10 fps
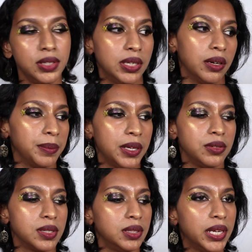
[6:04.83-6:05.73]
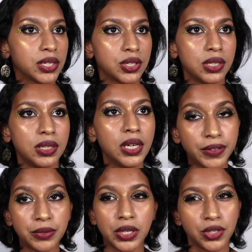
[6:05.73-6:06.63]
the Dark Matters collection.
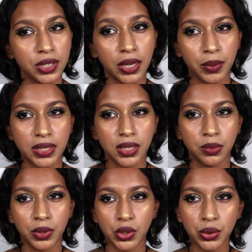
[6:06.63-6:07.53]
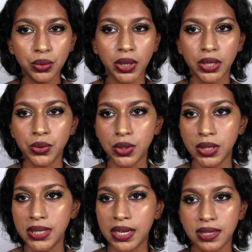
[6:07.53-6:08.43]
Foundation I went in with 2. I used
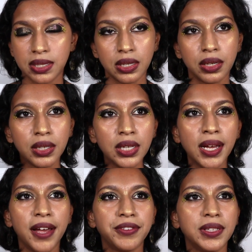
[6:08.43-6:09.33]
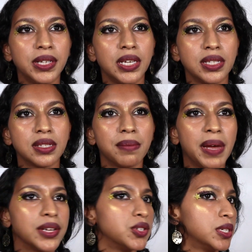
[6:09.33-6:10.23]
Yensa. I feel like Yensa
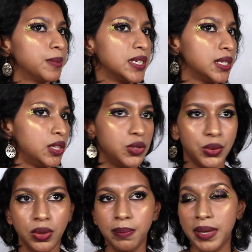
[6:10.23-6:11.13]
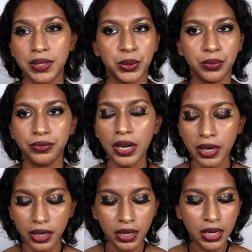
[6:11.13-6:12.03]
matches my skin tone the best so
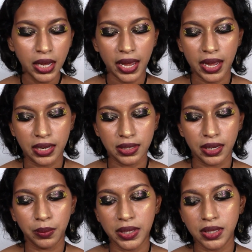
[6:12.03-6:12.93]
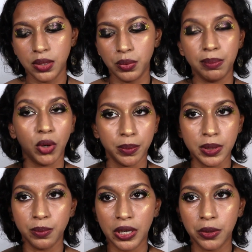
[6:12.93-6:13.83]
far, and I went in with
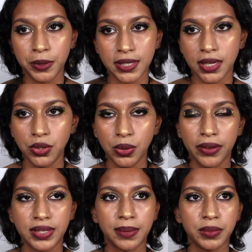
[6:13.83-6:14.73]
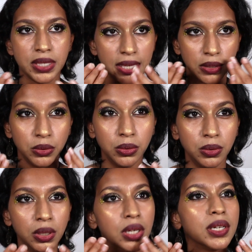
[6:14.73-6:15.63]
Bobbi Brown because I do have some
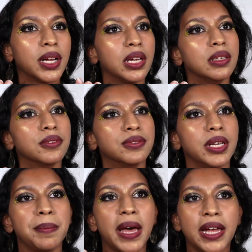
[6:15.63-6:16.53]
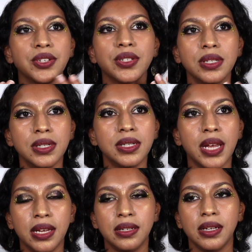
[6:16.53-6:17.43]
yellow kind of like patches,
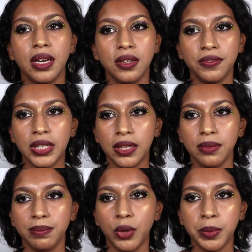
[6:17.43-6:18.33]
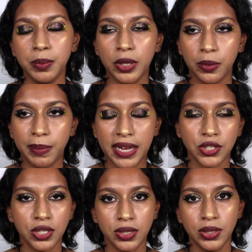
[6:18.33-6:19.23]
and I kind of feel like Bobbi Brown
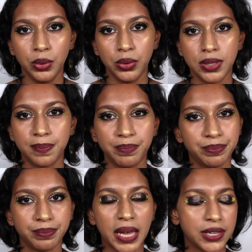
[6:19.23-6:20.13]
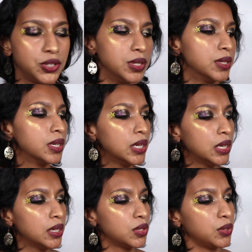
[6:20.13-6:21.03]
matches those patches,
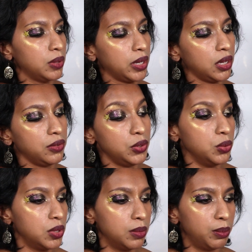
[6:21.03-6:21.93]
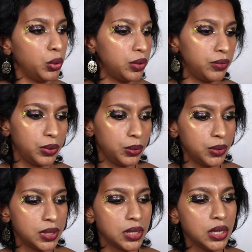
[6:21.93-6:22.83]
so I kind of used both of
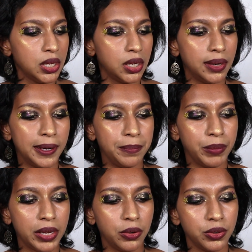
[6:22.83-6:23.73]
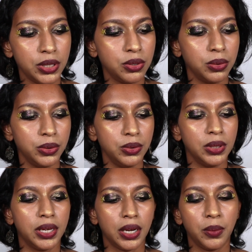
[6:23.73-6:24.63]
those. I already told you
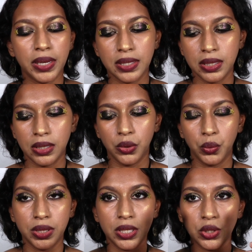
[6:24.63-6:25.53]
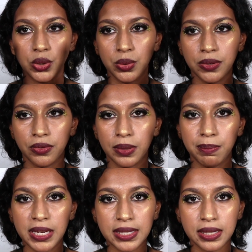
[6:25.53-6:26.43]
that I went in with these 2 different
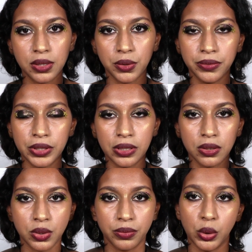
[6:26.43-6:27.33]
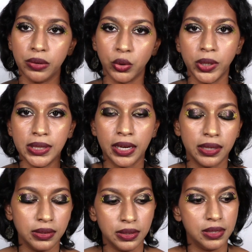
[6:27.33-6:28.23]
bases over here, so if you have oily
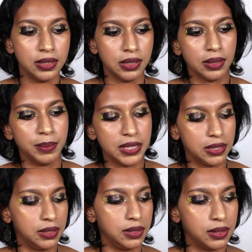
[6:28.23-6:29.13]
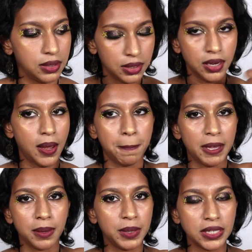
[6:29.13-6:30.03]
eyelids, yeah, bases
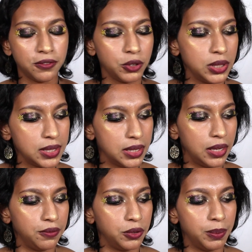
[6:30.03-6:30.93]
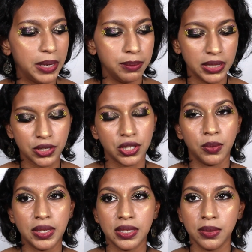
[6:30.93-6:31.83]
make a big difference. And then for my blush, I
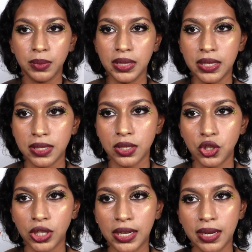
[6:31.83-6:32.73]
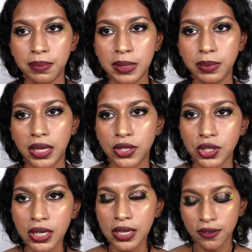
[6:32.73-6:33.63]
went in with this Shina Bee blush.
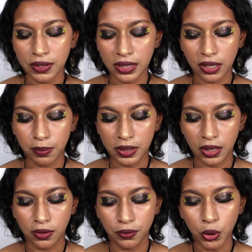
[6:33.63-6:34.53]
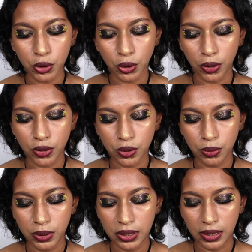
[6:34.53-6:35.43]
I feel like I've been kind of hooked
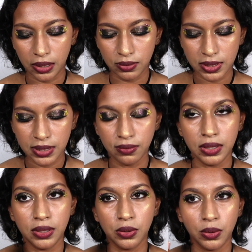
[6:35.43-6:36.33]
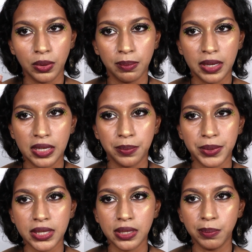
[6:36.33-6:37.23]
onto it, and I received it, you know, in one of my
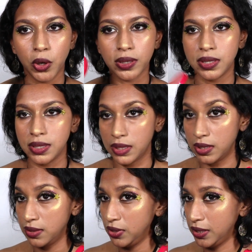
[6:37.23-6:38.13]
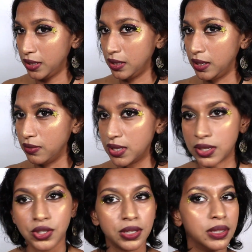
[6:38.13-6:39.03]
Ipsy boxes, and I just feel like it gives
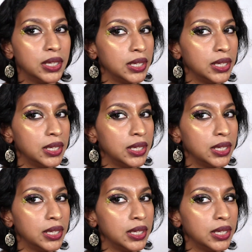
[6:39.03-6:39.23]
such a